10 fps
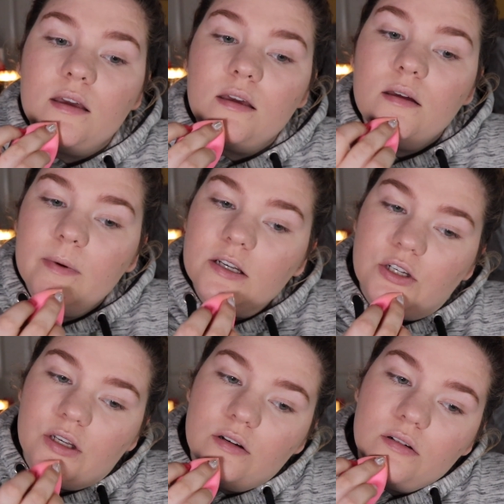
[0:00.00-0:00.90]
And my
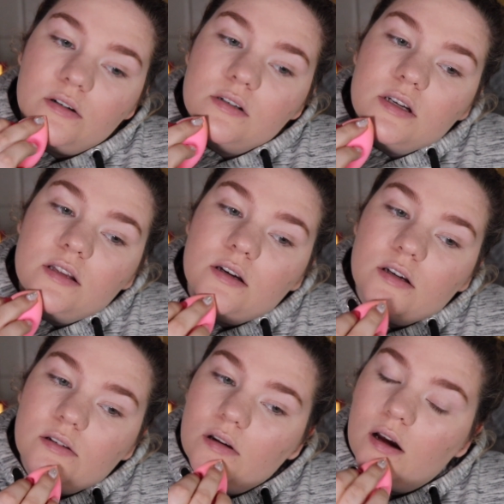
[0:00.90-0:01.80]
chin, because I like
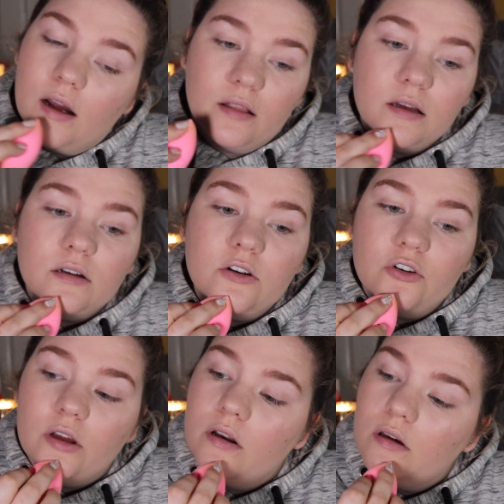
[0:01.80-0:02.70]
a highlighted
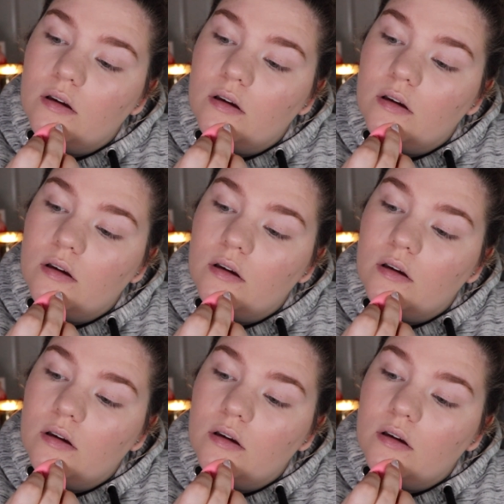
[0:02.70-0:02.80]
chin.